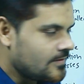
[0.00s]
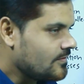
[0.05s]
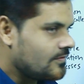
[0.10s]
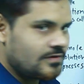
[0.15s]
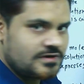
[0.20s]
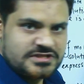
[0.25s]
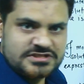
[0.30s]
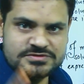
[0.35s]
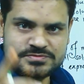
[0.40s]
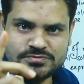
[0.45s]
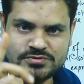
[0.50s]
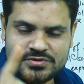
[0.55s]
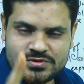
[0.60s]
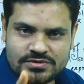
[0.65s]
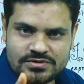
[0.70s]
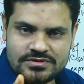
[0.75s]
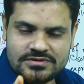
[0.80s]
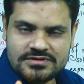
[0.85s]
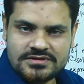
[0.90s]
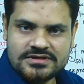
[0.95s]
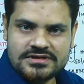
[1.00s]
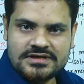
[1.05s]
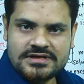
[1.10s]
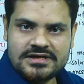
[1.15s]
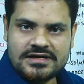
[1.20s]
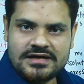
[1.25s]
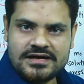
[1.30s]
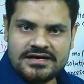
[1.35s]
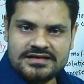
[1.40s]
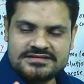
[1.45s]
What is mole?
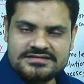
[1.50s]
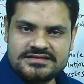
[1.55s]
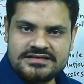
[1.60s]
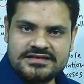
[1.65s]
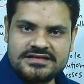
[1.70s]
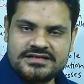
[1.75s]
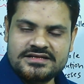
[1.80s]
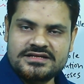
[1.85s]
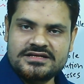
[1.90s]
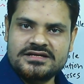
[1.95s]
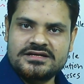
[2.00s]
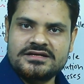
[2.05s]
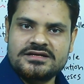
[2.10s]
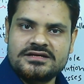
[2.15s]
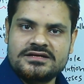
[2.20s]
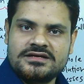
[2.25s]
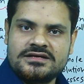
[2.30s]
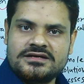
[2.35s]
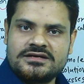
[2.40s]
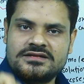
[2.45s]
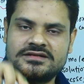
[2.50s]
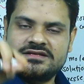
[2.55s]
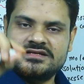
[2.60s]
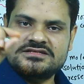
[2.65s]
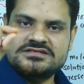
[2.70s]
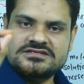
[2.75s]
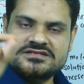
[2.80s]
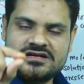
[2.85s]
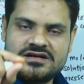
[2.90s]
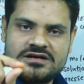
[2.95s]
I think
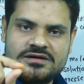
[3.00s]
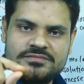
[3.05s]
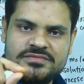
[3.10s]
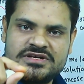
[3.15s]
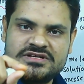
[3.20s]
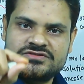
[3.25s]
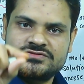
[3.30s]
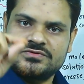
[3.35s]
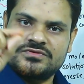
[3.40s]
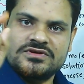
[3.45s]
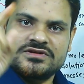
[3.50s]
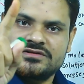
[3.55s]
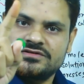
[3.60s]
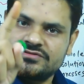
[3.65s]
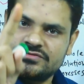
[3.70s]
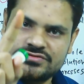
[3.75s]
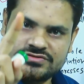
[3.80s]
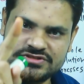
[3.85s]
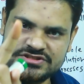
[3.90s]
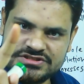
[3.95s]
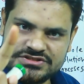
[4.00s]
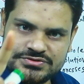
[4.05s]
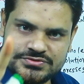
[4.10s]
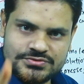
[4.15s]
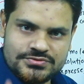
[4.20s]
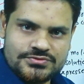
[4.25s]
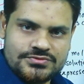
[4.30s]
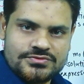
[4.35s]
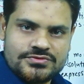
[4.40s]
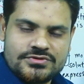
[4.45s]
this term is well known to
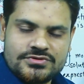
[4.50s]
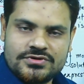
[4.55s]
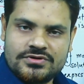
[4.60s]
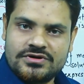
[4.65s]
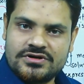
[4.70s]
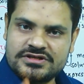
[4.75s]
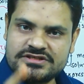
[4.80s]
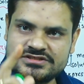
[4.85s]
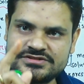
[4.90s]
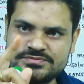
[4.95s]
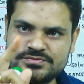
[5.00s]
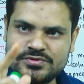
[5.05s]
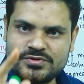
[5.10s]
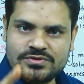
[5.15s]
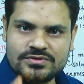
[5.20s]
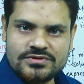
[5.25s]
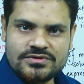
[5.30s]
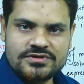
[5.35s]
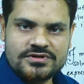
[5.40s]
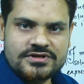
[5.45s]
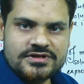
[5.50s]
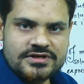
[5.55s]
you. What is mole?